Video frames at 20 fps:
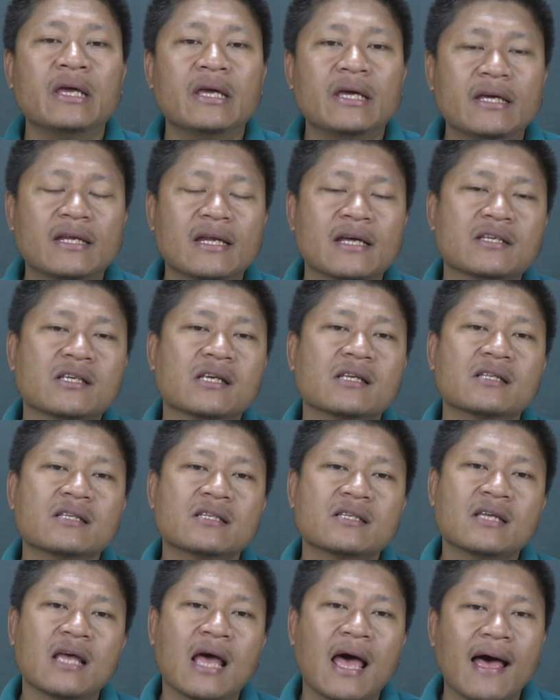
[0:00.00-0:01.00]
in a
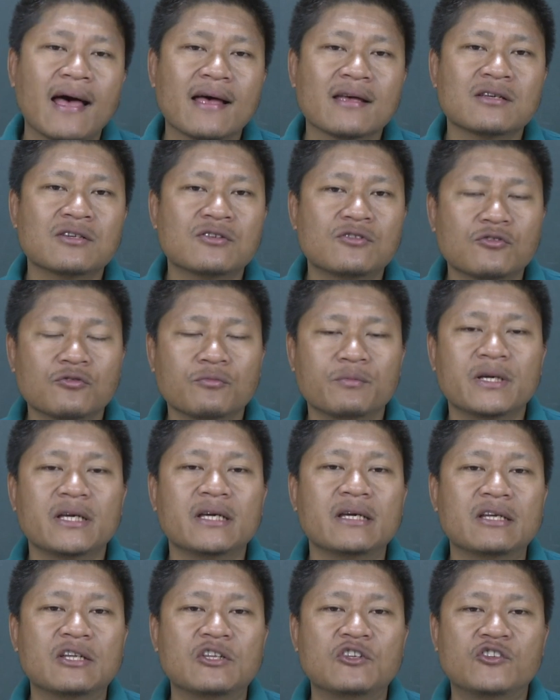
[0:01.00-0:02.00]
sense has to
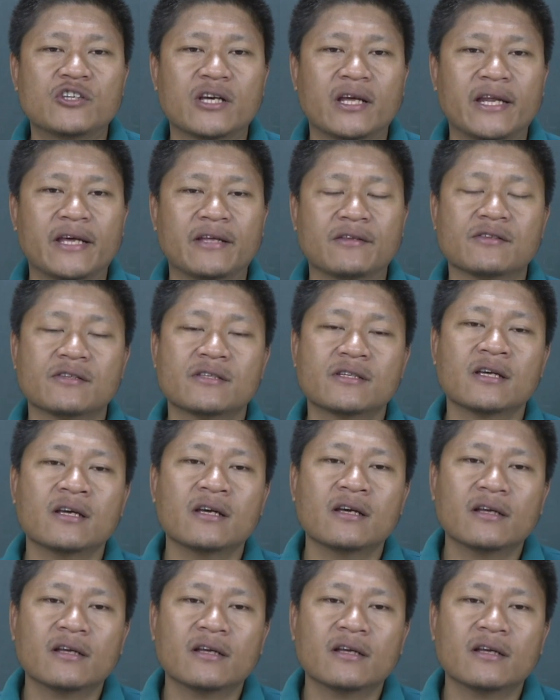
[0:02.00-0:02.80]
be challenged.